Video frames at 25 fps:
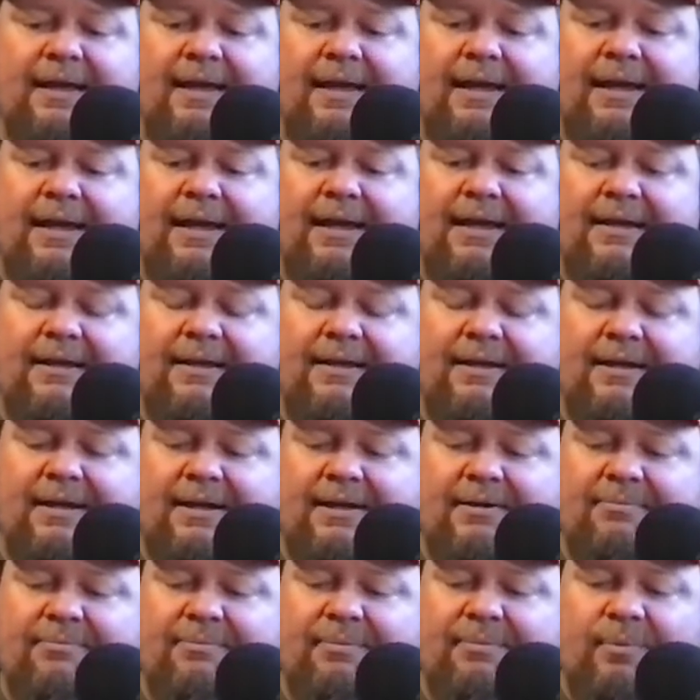And
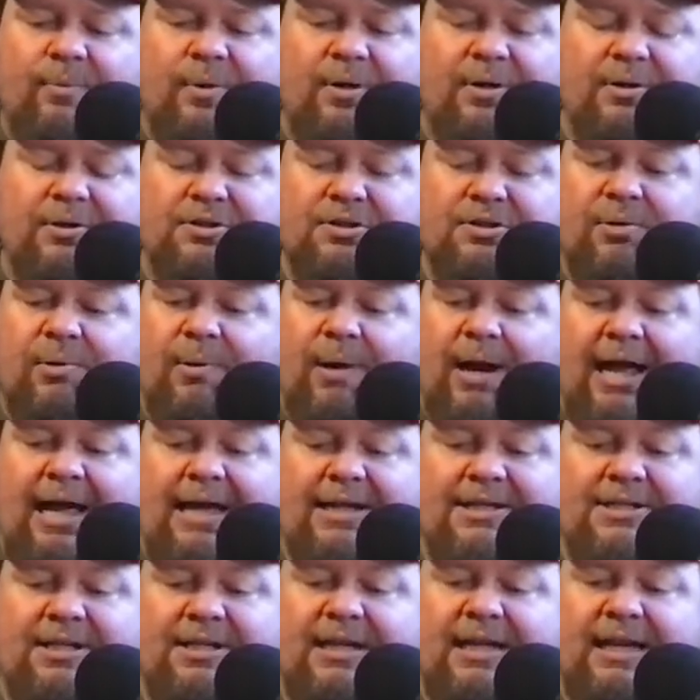we'll
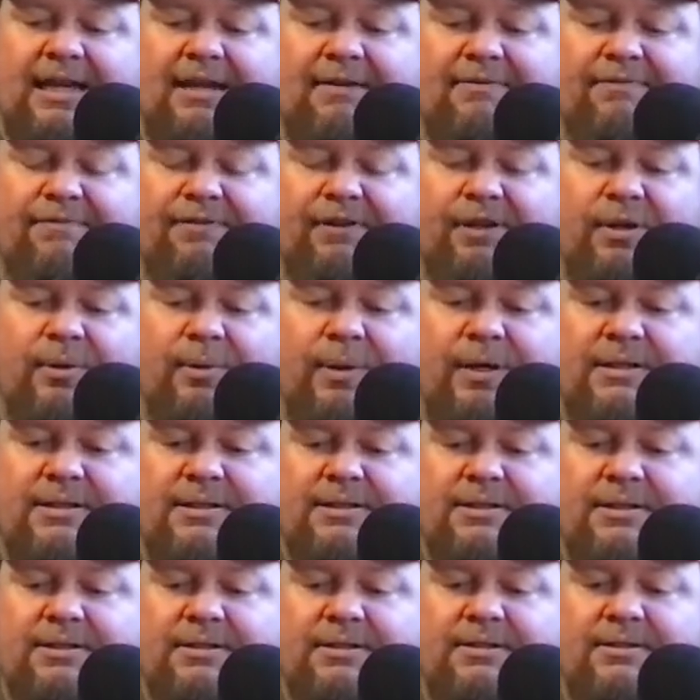try to
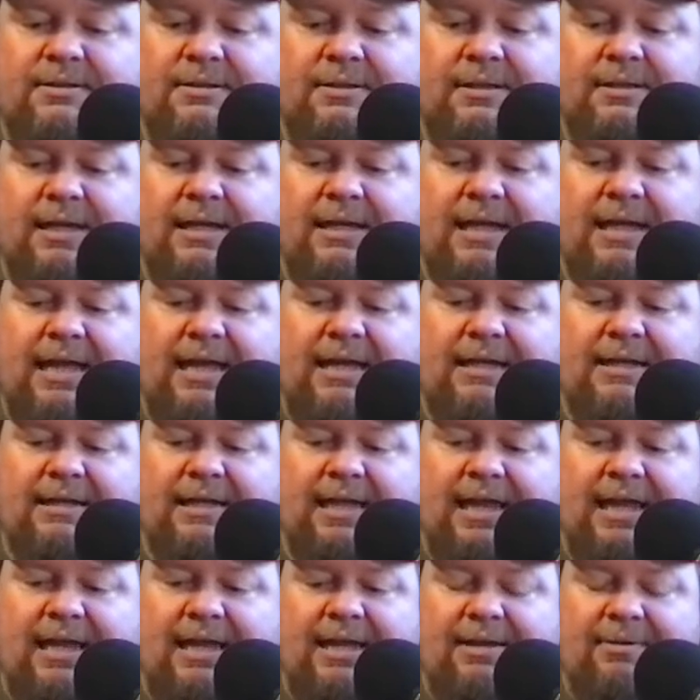influence
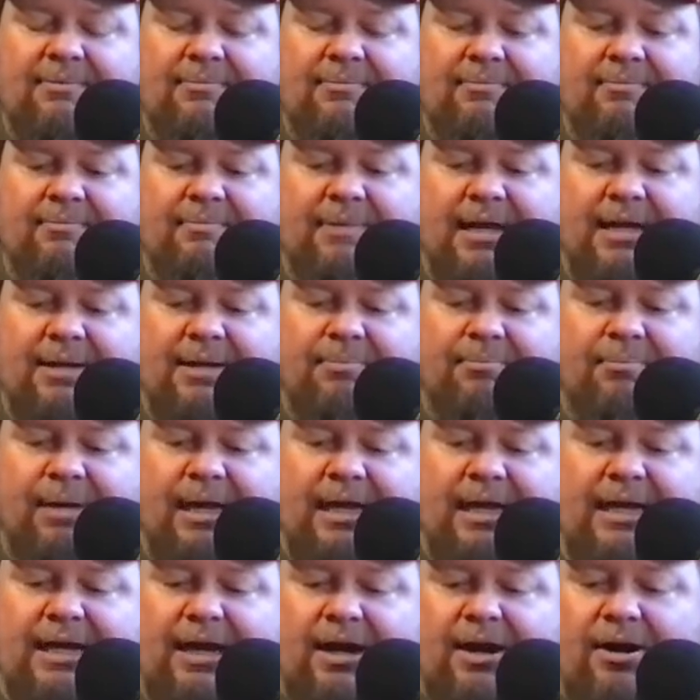and
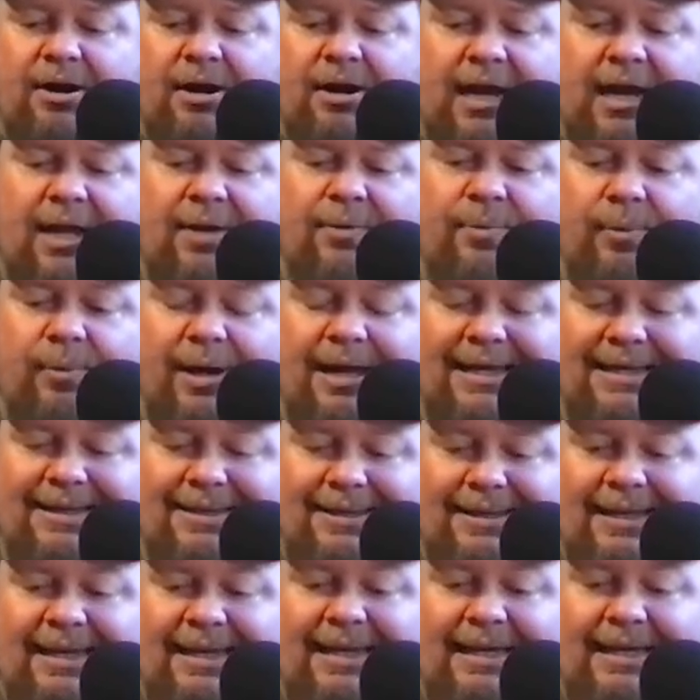make our headway
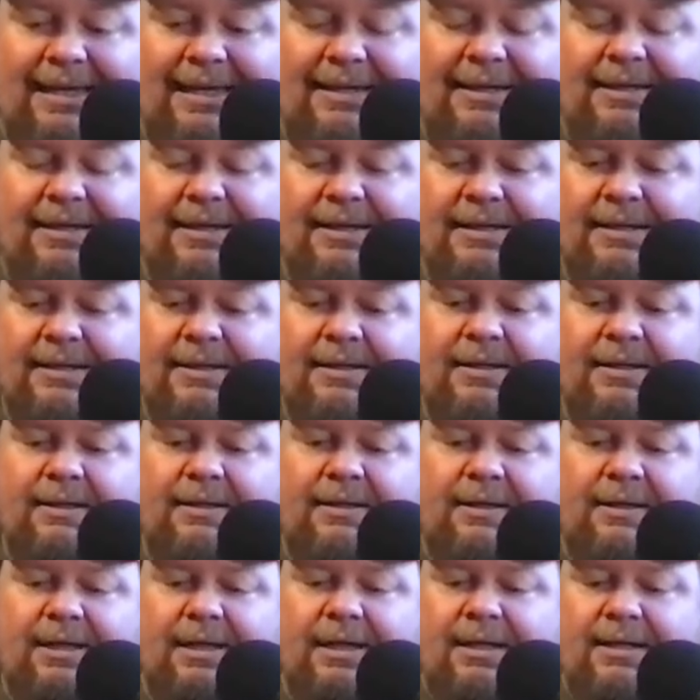then.
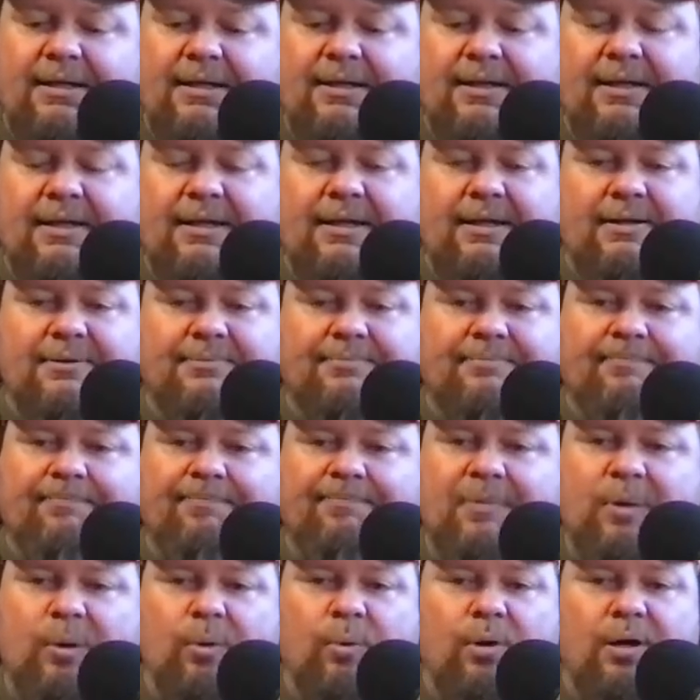And then
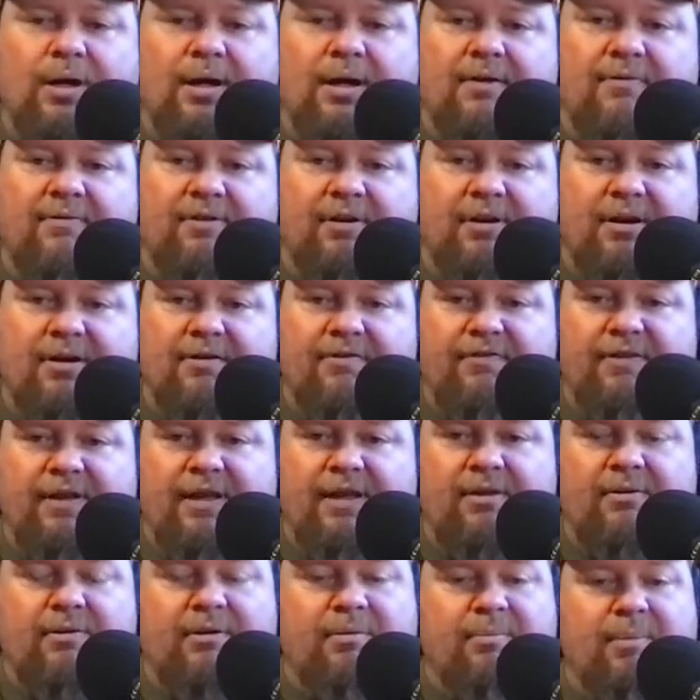whatever our
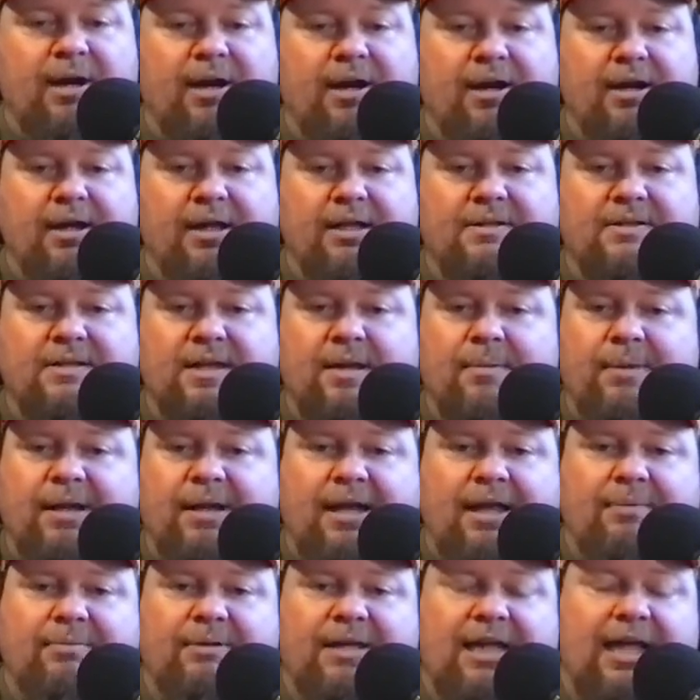fellow Americans, I
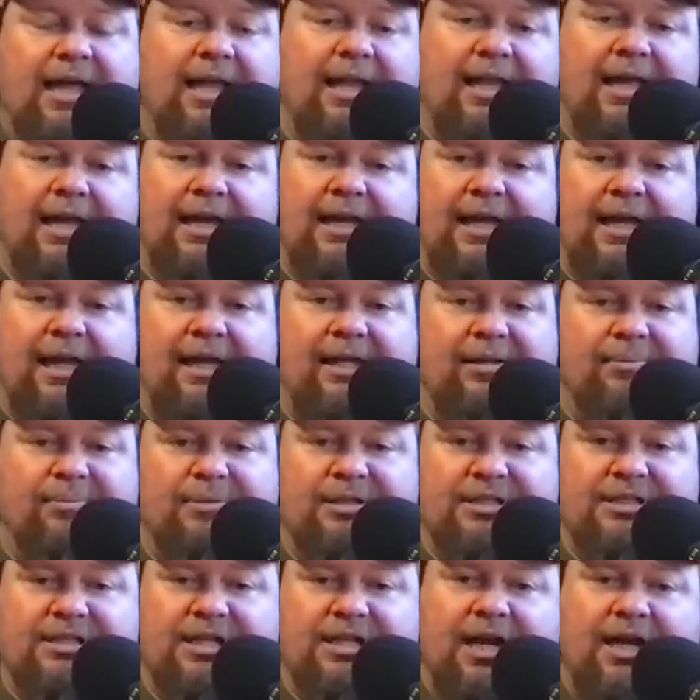mean, I'm kind of like
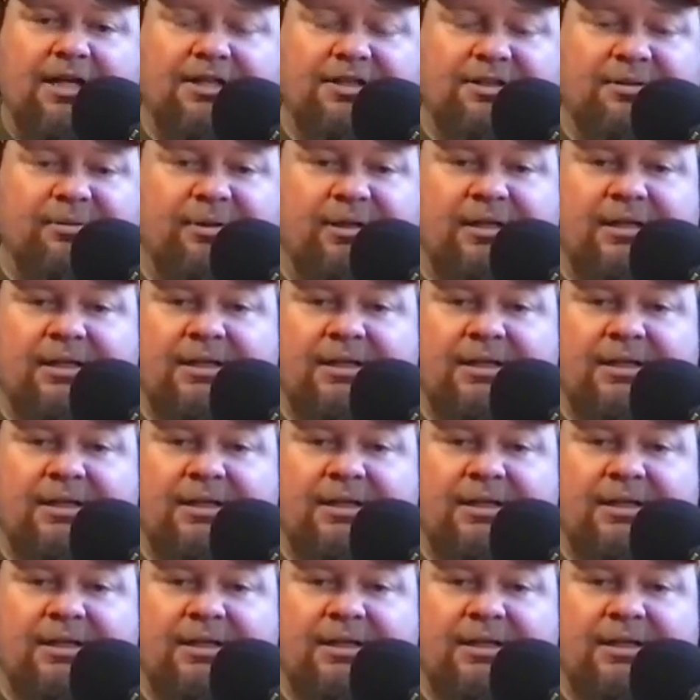Caleb and Joshua.